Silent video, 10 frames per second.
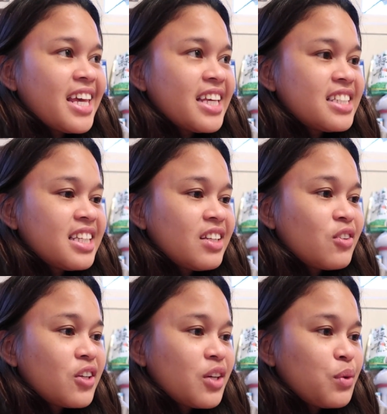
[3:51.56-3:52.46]
Is it
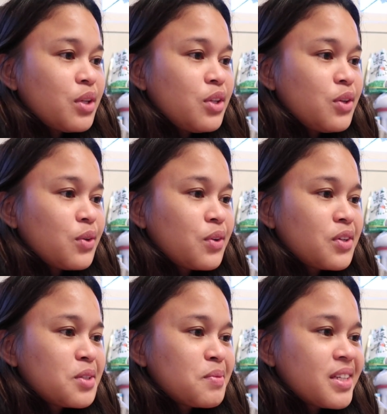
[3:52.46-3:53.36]
okay with you
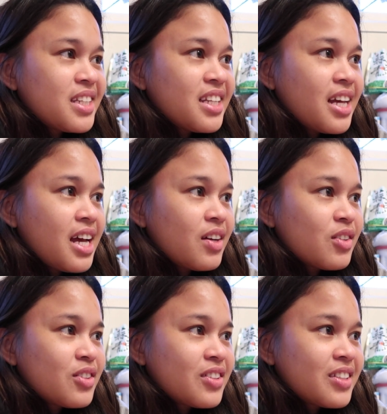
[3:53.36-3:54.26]
Christmas in the
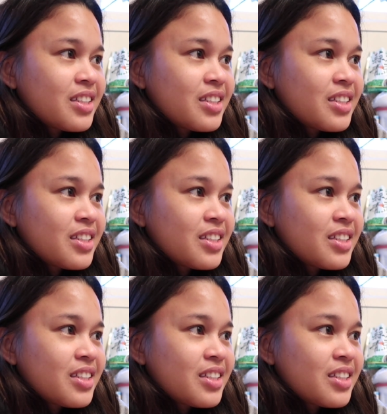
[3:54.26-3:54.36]
house?